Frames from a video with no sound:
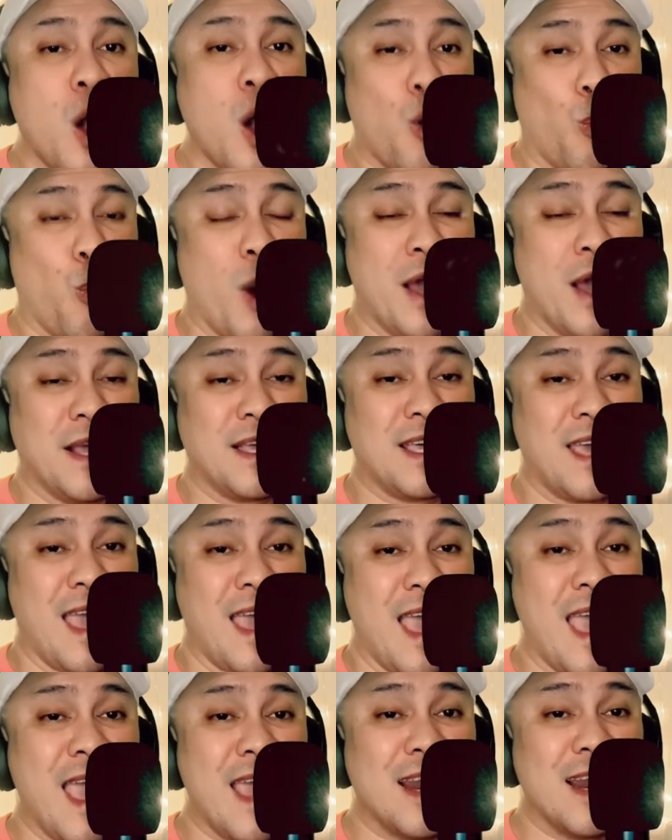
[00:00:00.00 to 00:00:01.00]
Why
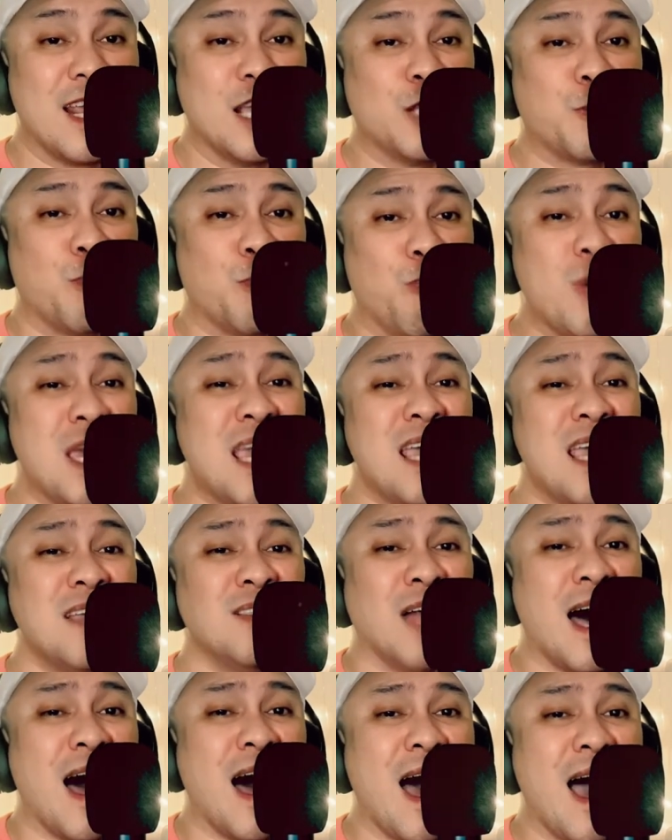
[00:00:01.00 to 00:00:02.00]
can't it be
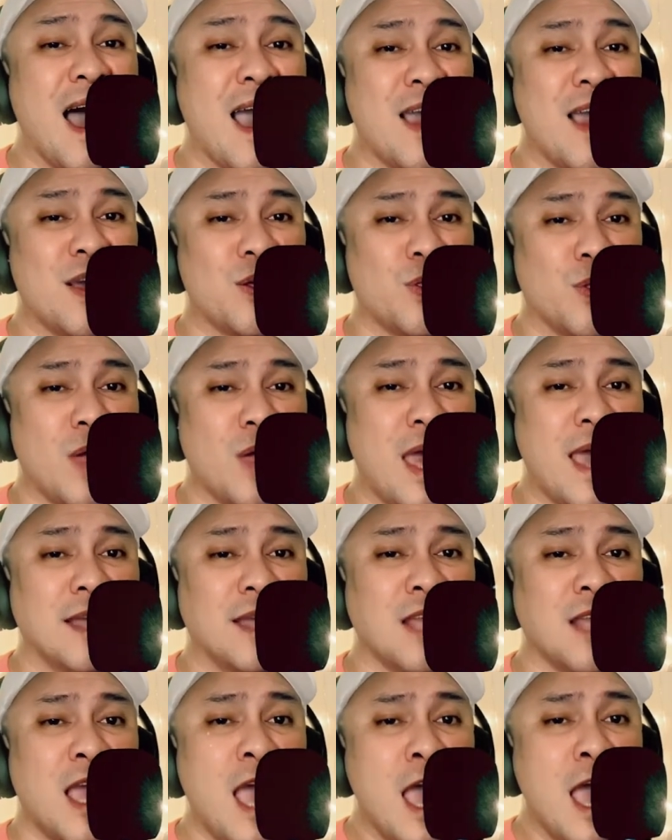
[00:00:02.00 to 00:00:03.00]
like that?